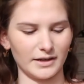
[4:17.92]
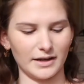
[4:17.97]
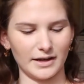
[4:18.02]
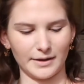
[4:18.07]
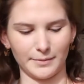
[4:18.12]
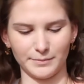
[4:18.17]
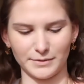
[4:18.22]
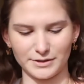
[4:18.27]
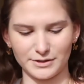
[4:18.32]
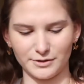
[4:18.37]

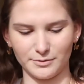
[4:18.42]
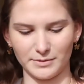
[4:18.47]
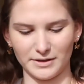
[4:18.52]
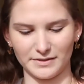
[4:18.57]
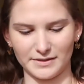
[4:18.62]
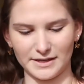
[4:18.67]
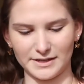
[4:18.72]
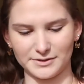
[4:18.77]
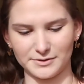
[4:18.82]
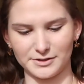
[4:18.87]
I'm assuming
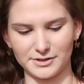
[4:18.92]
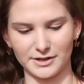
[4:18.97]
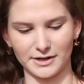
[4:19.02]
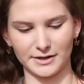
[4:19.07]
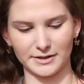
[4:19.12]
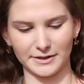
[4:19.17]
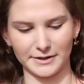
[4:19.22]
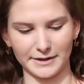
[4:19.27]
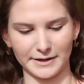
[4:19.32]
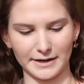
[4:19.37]
things will start
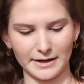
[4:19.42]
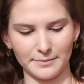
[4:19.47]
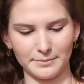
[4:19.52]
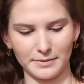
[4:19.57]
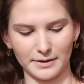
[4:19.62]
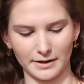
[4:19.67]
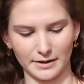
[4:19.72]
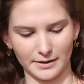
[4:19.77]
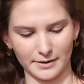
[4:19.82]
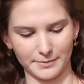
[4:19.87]
clearing up.
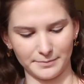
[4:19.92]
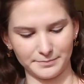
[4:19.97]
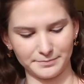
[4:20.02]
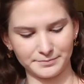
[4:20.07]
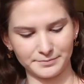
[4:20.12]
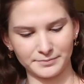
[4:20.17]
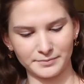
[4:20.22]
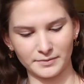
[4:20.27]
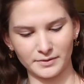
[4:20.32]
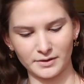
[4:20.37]

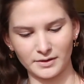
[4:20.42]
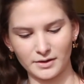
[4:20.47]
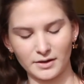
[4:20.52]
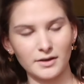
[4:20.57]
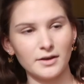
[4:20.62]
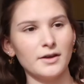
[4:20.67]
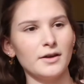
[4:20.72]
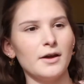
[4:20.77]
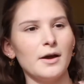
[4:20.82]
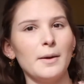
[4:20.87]

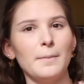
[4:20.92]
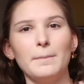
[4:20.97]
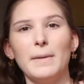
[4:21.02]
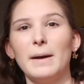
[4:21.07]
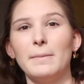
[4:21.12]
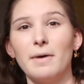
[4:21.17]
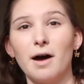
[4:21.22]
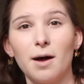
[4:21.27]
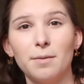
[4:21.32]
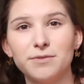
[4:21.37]

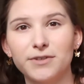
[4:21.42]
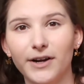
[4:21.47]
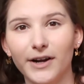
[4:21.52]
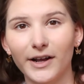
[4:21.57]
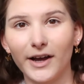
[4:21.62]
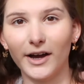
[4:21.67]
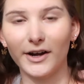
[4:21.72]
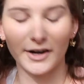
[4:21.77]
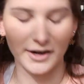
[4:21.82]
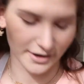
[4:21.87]
My mom's already
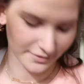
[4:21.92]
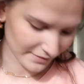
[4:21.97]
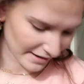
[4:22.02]
got her